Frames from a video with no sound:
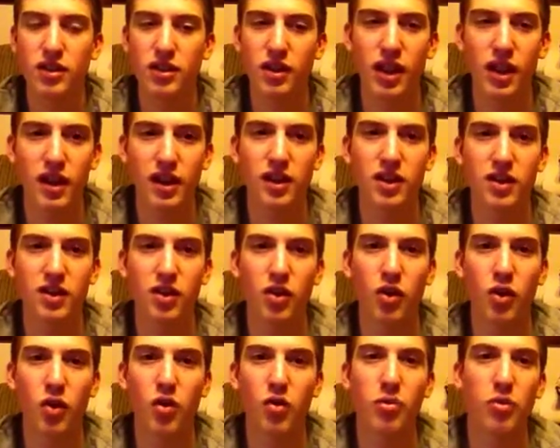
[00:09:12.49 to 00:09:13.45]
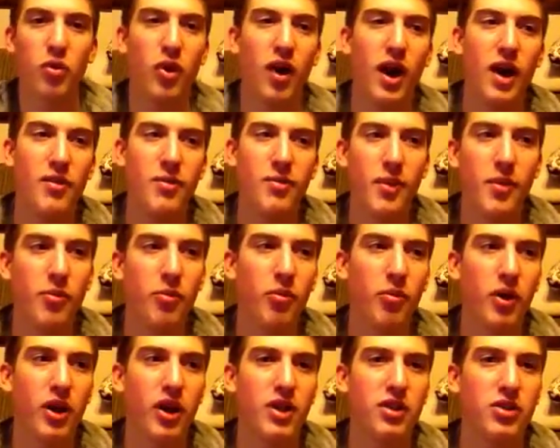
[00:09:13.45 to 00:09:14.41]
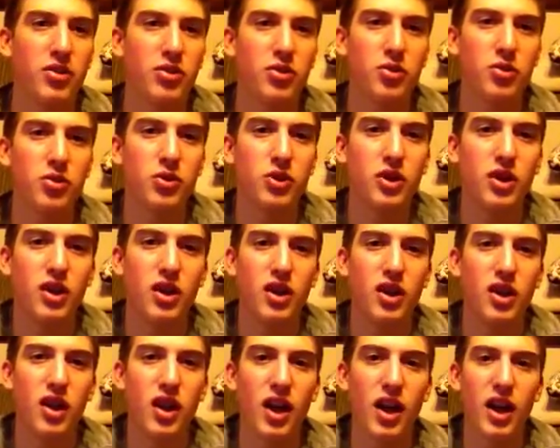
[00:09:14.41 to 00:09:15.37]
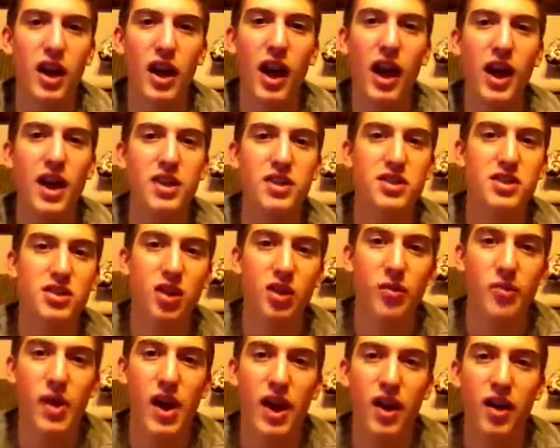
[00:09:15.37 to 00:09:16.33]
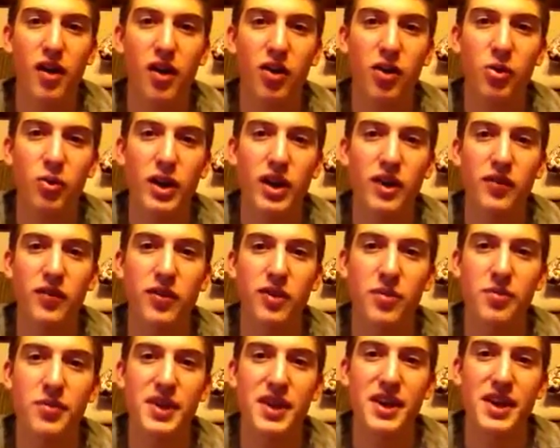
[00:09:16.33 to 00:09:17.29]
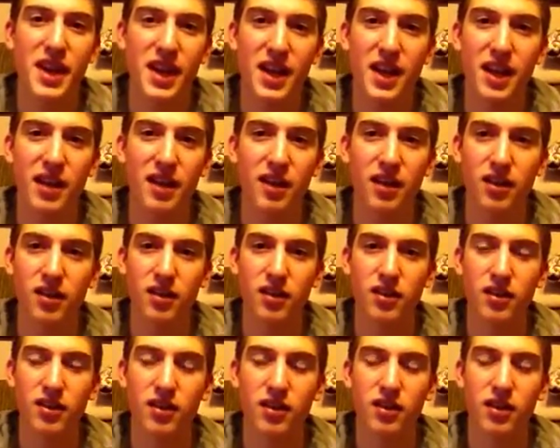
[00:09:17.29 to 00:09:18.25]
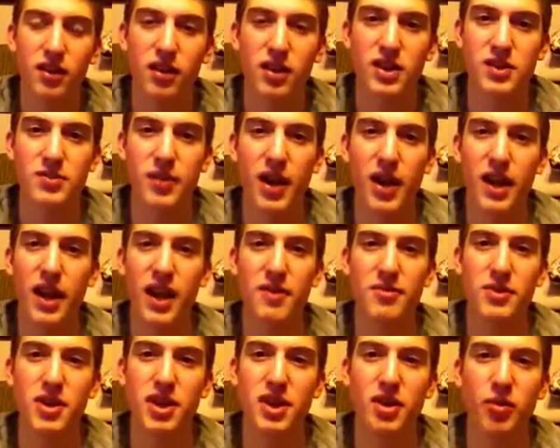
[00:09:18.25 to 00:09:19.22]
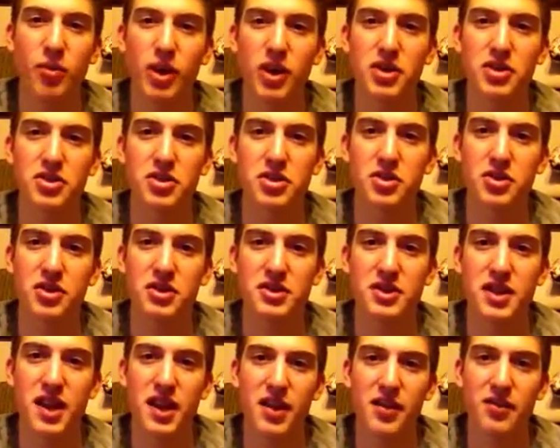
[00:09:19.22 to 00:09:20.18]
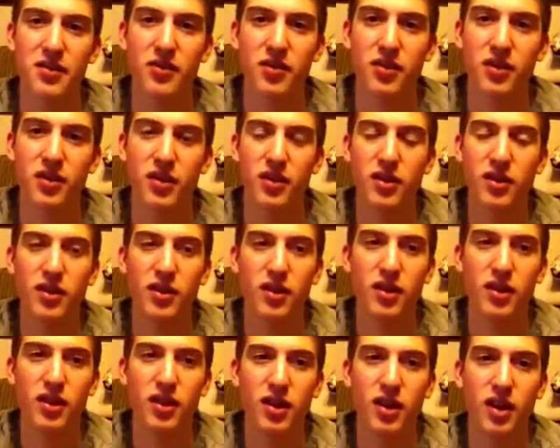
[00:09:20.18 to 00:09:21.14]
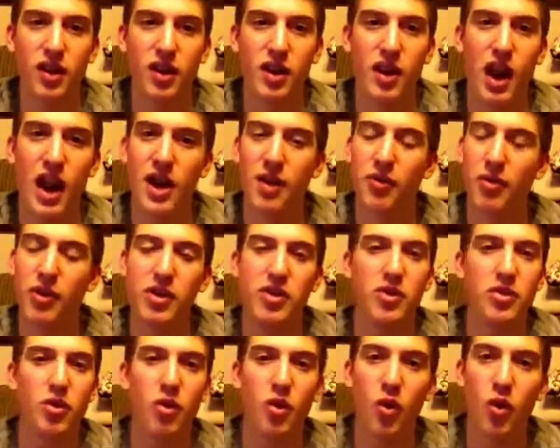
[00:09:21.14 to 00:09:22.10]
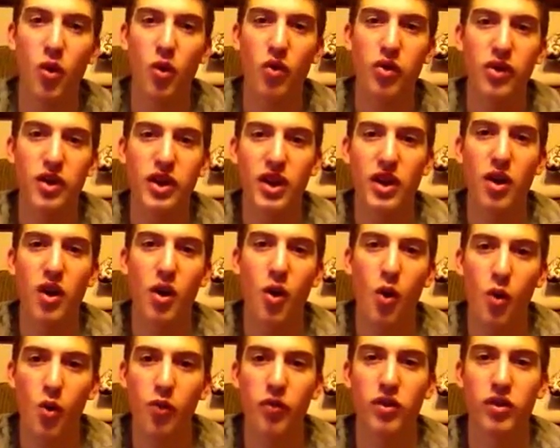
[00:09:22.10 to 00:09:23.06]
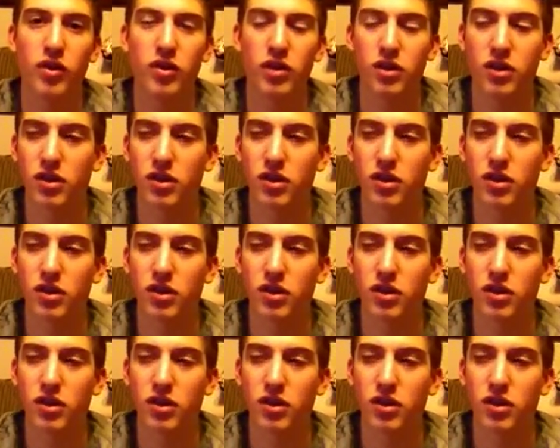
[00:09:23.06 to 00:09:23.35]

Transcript: Like, they're horrible. I remember playing through, I had to start back all the way from the beginning, because my game didn't register the save, and I had to play through the whole thing over.